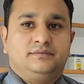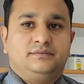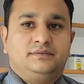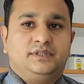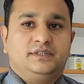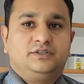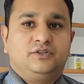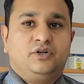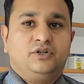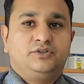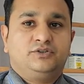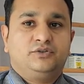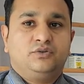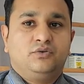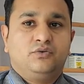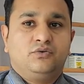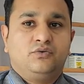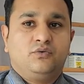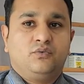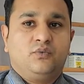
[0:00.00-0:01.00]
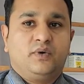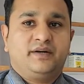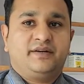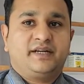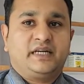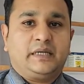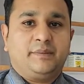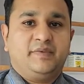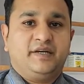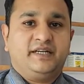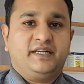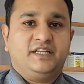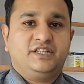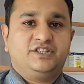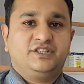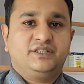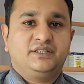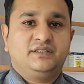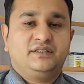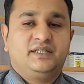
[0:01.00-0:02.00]
there's also one
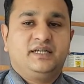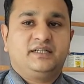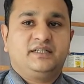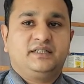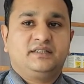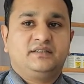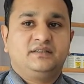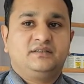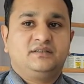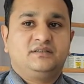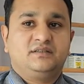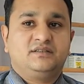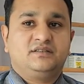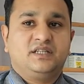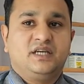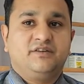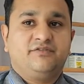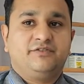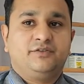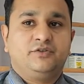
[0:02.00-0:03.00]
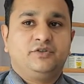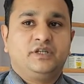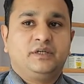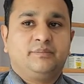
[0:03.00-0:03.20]
recommendation that it is safe during